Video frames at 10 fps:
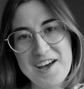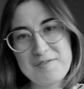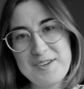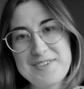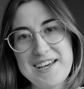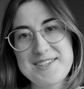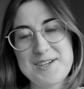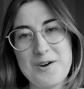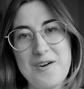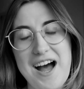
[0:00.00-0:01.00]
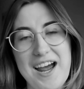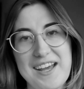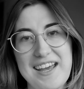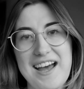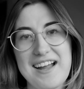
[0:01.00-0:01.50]
A few days ago,
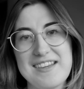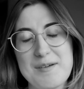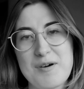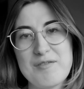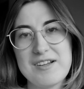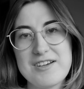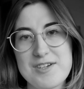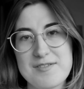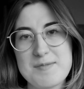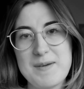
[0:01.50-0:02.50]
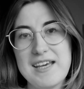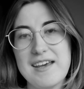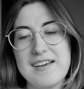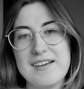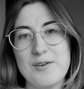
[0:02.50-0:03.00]
I had the privilege of
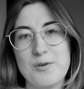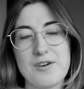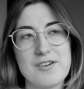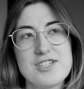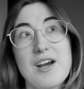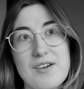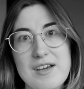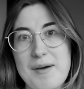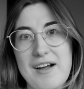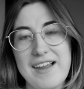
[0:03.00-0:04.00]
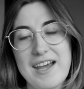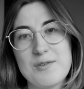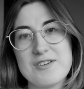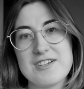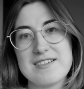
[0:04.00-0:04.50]
speaking or sharing about
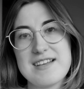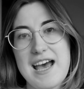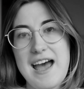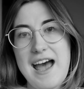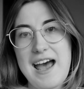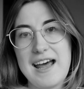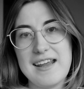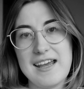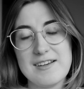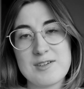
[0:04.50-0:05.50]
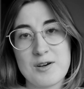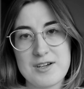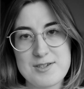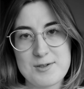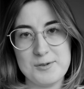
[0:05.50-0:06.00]
languages at a
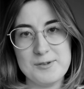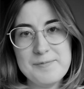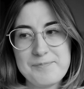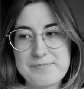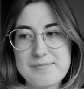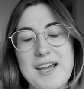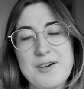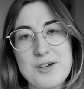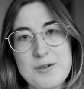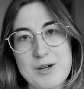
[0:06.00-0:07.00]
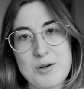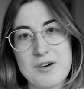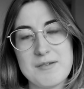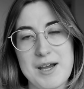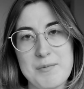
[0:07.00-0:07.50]
Turkish school. I could
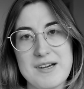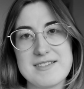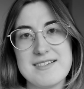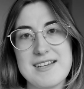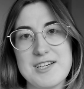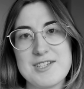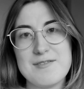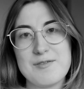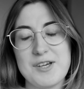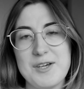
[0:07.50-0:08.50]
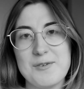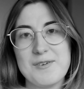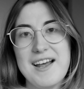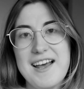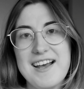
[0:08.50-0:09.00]
record my presentation for you.
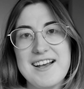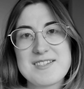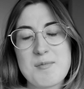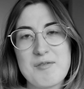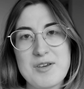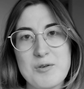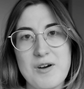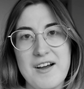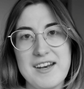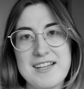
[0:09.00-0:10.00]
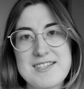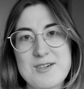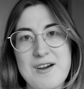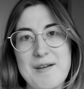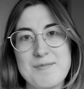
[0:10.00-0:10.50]
Some of you on
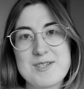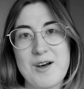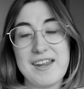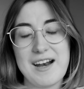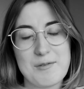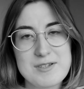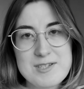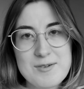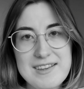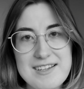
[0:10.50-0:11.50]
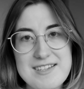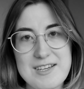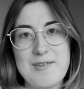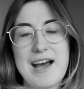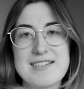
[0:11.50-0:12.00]
Instagram saw that I was doing this
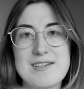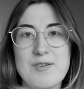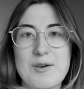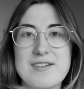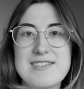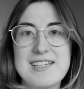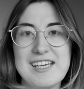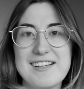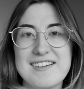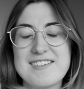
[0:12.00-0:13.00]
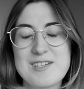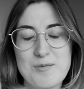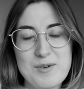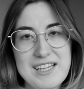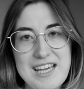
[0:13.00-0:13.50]
and you asked if you could see it. So
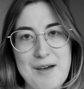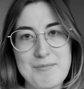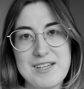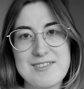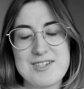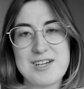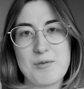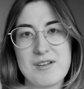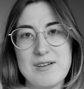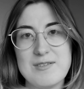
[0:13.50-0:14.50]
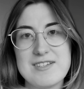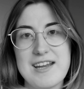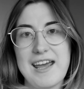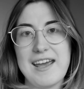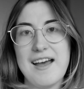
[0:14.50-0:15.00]
I'm really happy to share with you
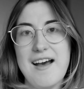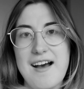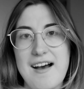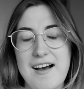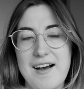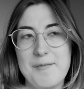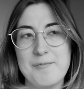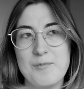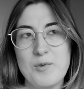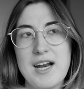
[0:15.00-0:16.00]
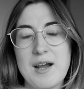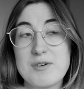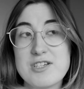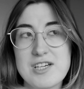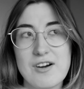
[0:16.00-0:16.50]
today what I
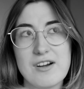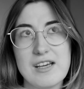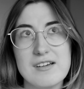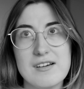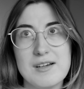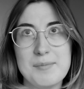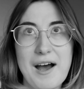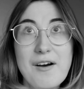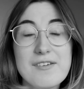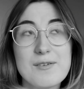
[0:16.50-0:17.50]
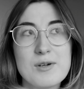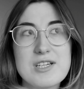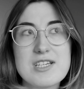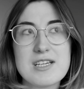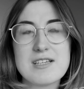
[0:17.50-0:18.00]
was sharing about, which